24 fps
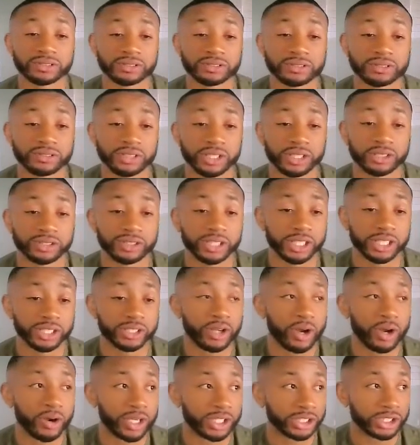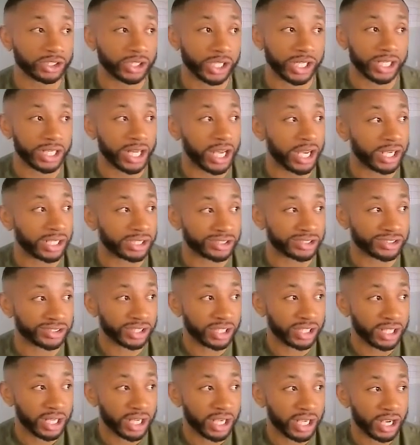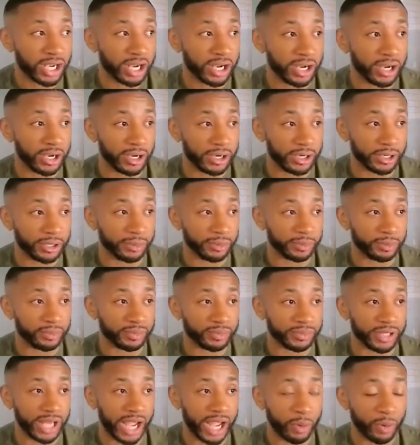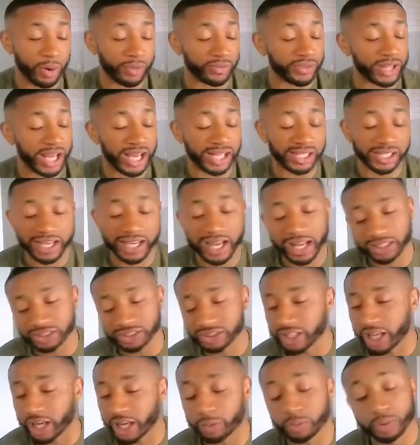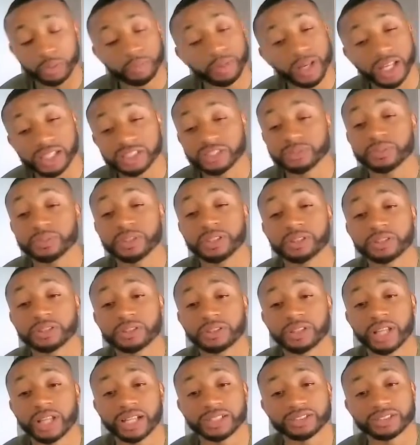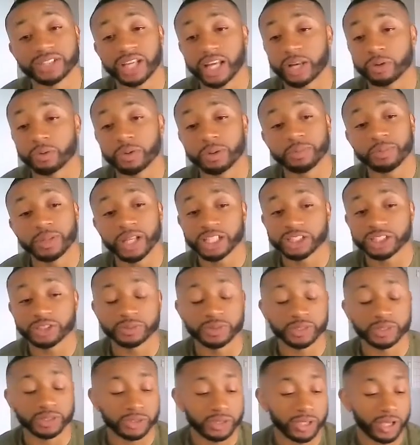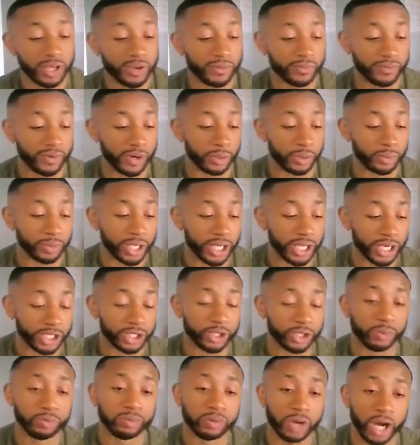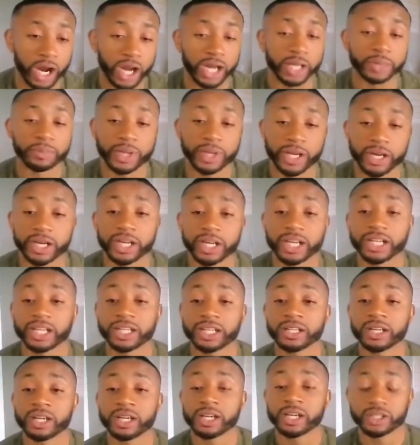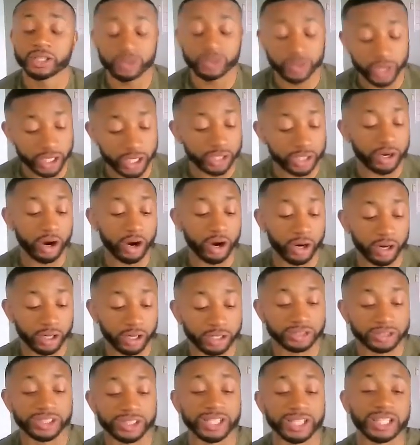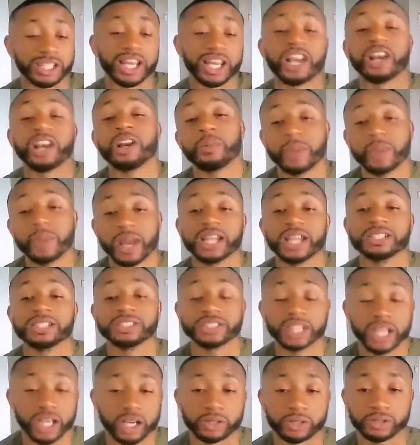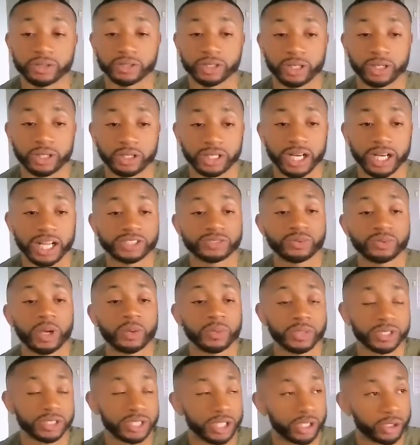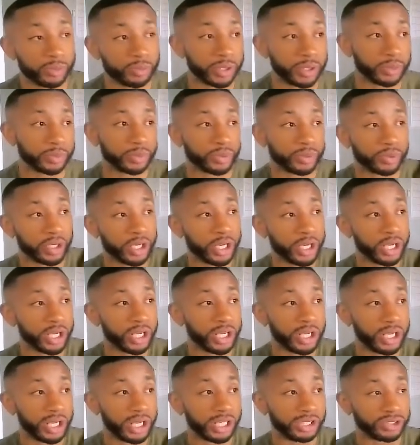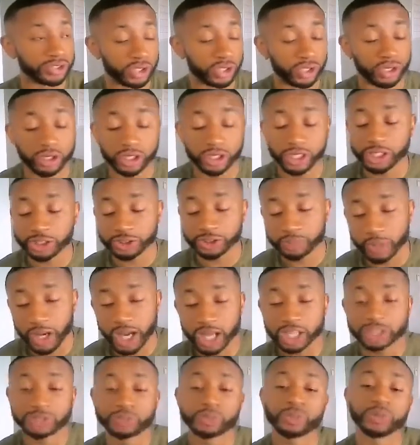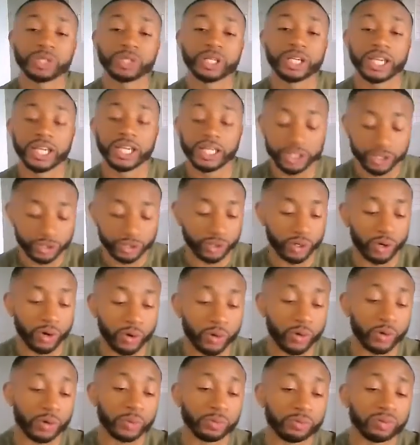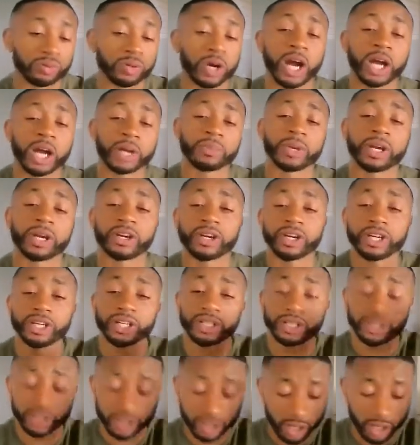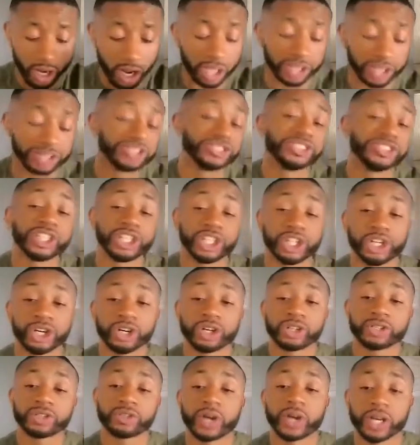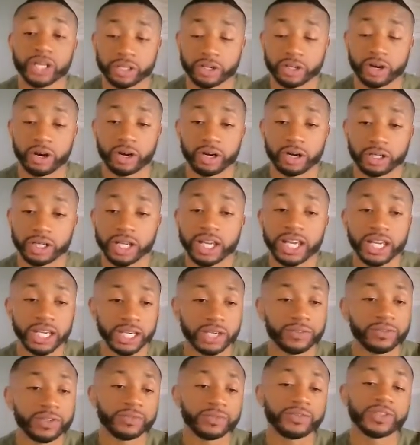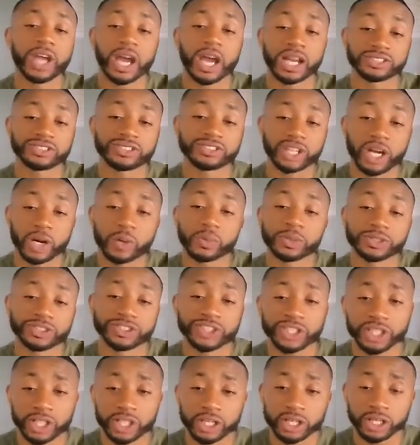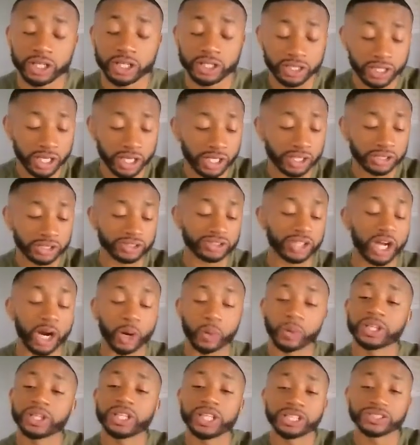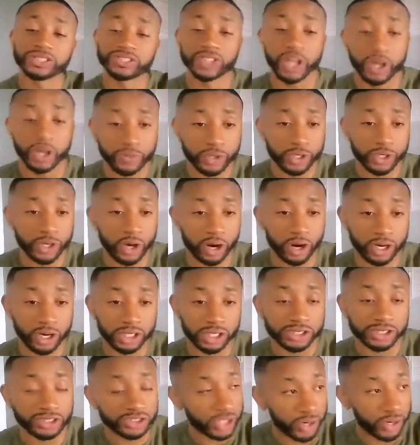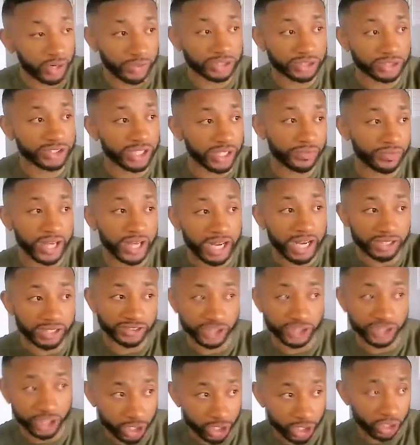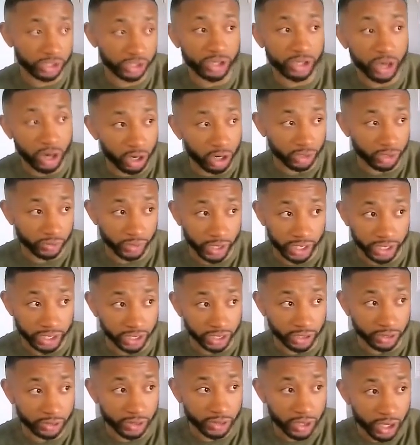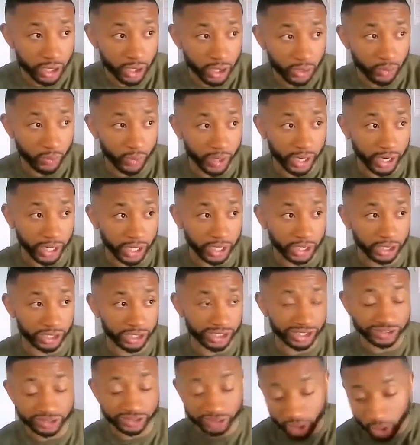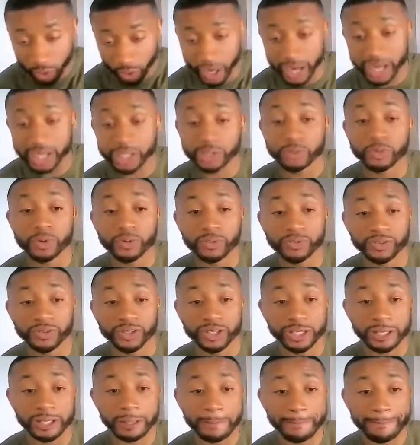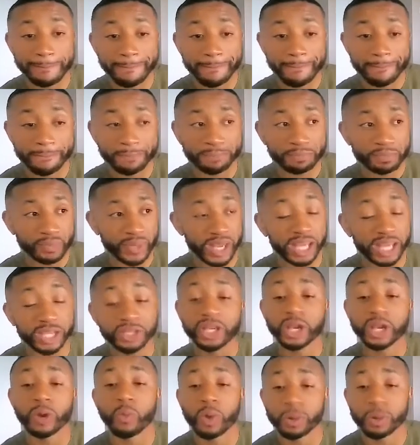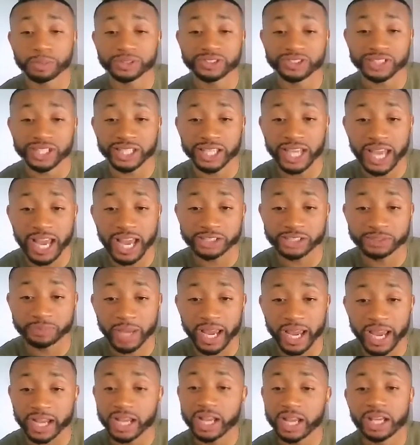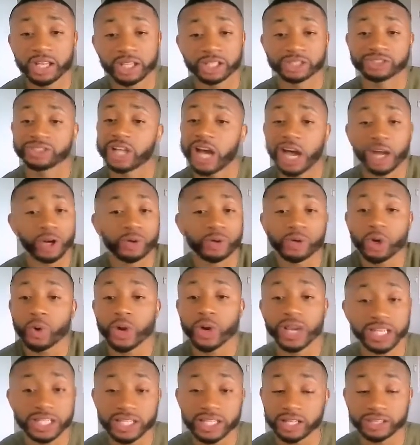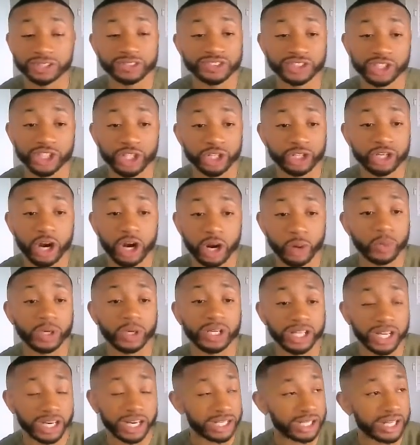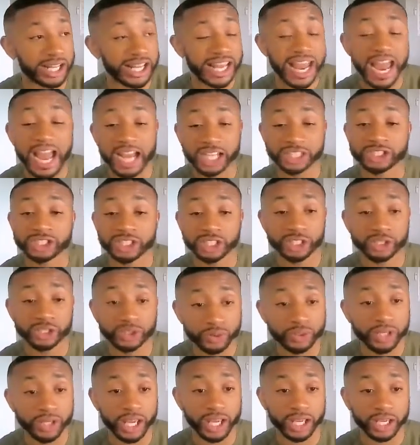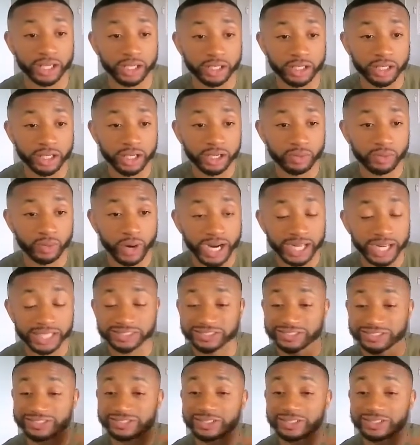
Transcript: They're going to tell you go get trade lines. However, that is not a replacement. That is not a replacement from getting your primary credit cards and letting them age out, y'all. That's why we tell people as early as possible, get your own primary unsecured credit card. Even if you got to start with secured, start with a Discover card. Discover is giving out a secured card right now where there's no annual fee. And you get 1% cash back. I don't know any other secured card where they actually do that, right? Yeah.